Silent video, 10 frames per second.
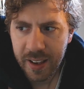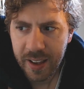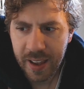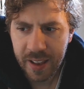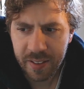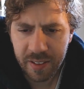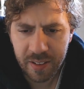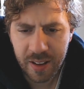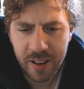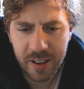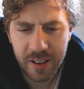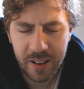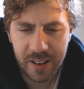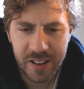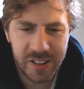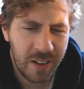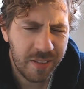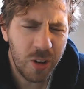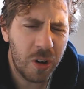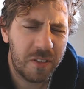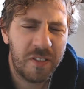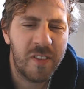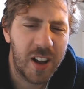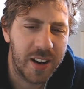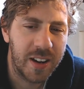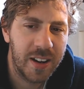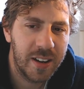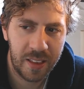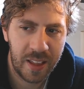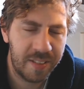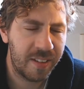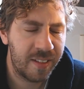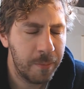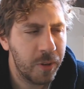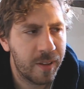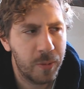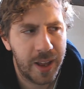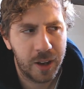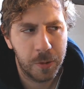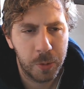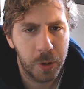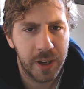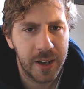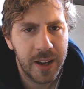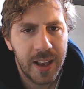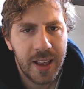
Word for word: it's just not fun, is the simplest way I could put it.